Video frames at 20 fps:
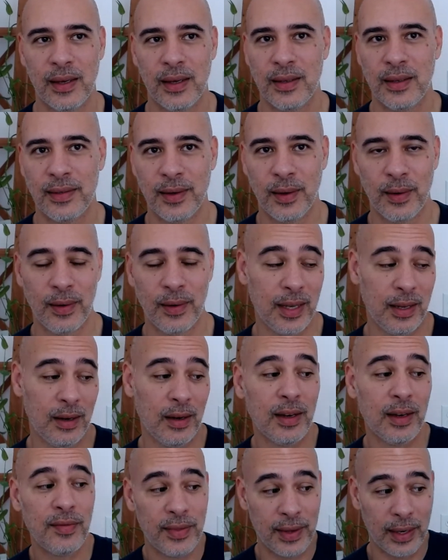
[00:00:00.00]
So, you know,
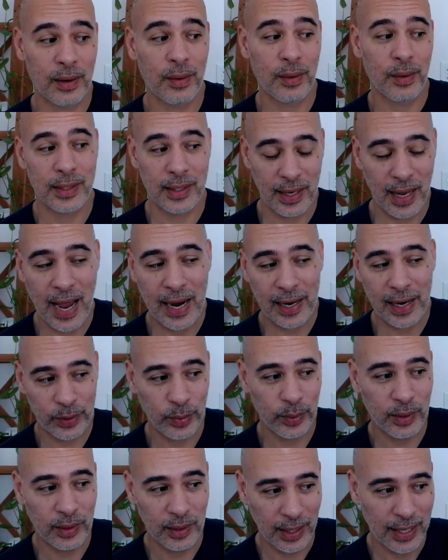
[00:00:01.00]
if there was an
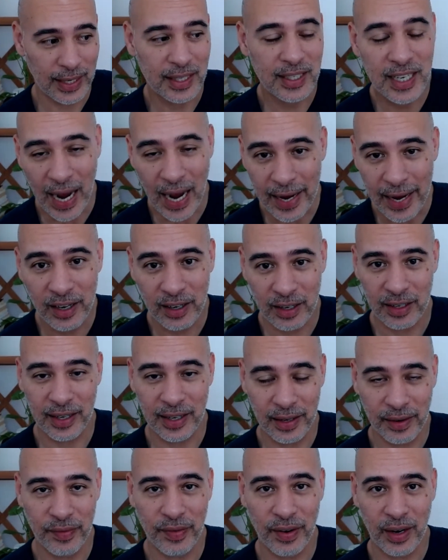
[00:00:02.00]
actual like tiger
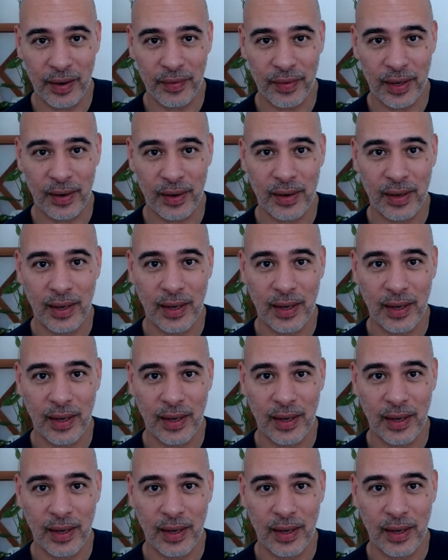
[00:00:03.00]
in front of you,